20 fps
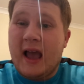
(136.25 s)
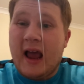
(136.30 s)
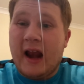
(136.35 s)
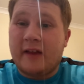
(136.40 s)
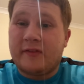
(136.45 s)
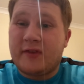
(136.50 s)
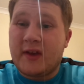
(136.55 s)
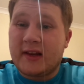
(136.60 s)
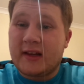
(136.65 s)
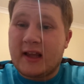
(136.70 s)

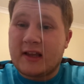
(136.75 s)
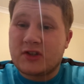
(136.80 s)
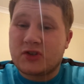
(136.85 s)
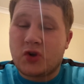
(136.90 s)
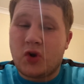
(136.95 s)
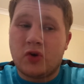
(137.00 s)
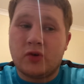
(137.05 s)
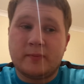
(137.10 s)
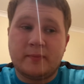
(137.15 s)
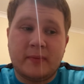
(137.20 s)
And I think that's
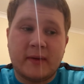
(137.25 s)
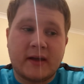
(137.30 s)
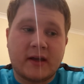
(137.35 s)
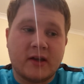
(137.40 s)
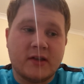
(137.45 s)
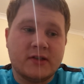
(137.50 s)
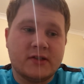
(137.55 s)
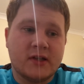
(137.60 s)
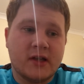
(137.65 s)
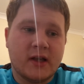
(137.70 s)
good
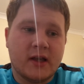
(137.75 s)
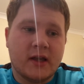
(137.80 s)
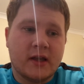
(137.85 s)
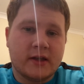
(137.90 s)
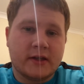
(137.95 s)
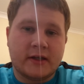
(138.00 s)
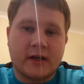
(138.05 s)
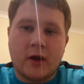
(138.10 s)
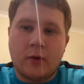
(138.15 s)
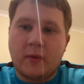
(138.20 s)
because,
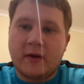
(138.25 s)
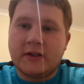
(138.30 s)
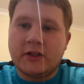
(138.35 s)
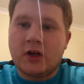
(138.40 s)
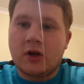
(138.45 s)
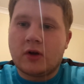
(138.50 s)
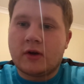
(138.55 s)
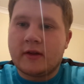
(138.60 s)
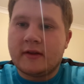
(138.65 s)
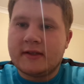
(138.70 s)
you know, when
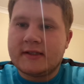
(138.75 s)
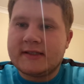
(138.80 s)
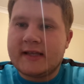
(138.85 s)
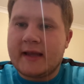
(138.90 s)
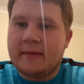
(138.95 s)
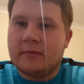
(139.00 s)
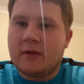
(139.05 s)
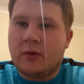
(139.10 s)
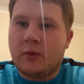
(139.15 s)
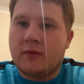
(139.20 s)
you look at the
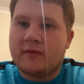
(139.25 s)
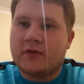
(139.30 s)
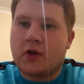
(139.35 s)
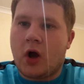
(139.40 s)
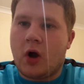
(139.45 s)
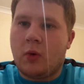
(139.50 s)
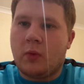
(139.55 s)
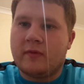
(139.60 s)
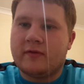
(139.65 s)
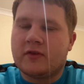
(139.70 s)
team that we've
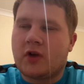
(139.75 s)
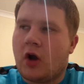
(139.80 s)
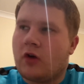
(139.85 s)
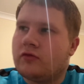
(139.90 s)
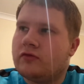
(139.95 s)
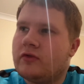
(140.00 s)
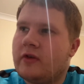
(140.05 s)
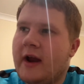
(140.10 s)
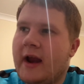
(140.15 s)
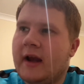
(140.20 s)
got a
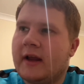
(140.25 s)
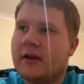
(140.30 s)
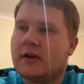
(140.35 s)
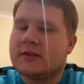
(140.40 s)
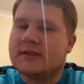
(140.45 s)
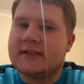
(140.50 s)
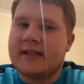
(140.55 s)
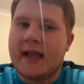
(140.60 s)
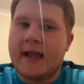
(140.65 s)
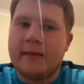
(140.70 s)
really
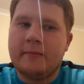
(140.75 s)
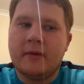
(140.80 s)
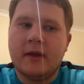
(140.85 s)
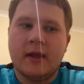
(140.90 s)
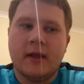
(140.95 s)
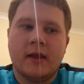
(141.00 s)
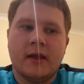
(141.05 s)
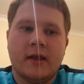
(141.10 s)
good team.